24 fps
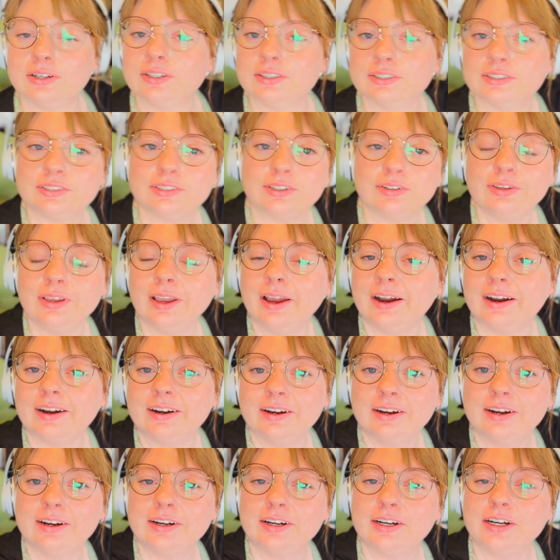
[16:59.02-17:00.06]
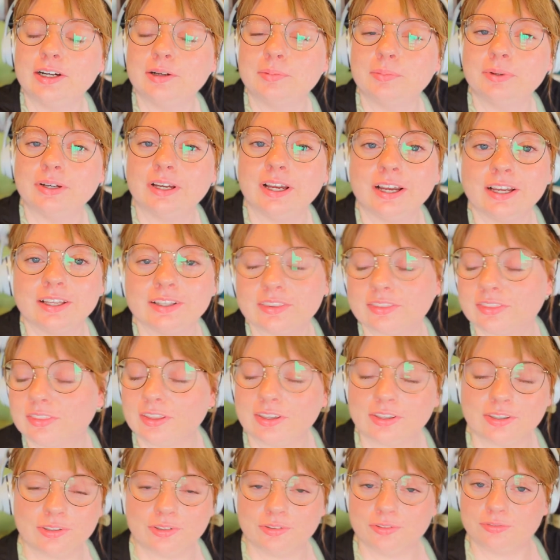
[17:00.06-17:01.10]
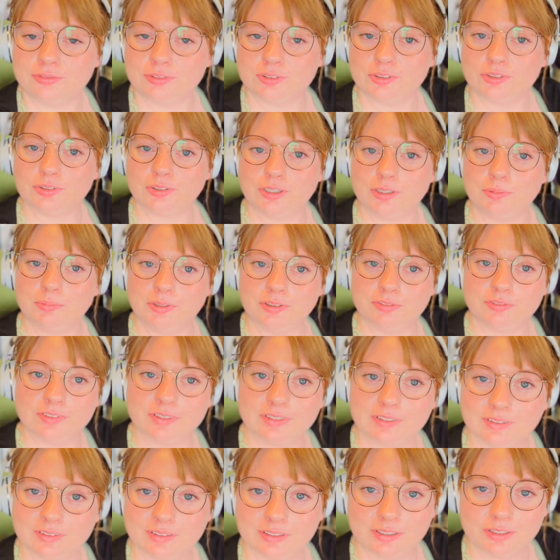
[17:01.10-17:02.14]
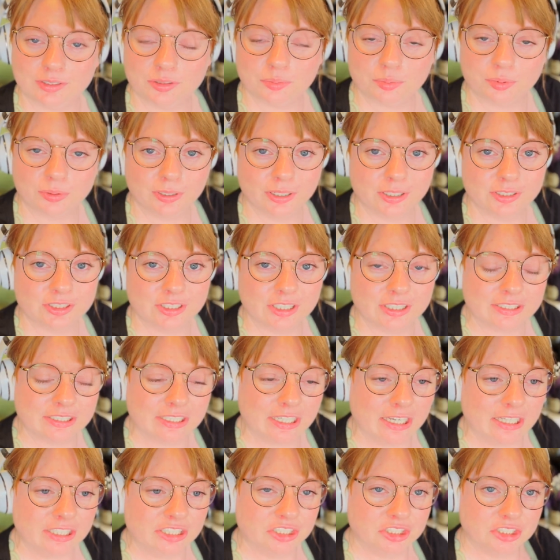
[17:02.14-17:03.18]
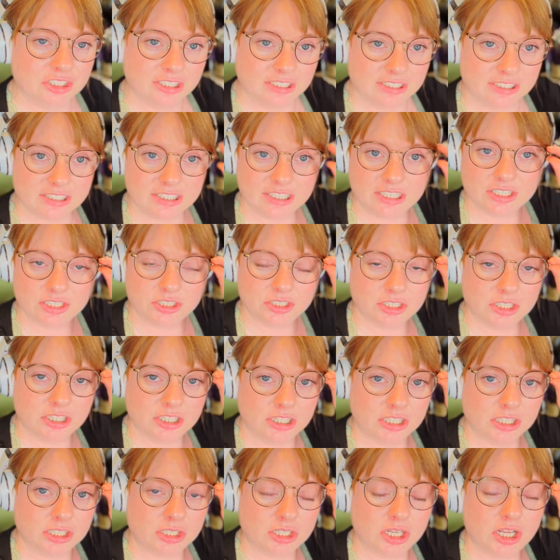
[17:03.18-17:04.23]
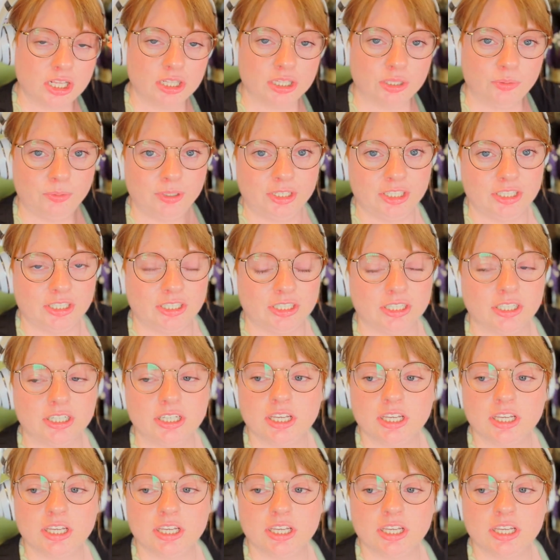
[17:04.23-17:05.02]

So yeah, thank you for joining me for this little project. I just needed to get into the little Halloween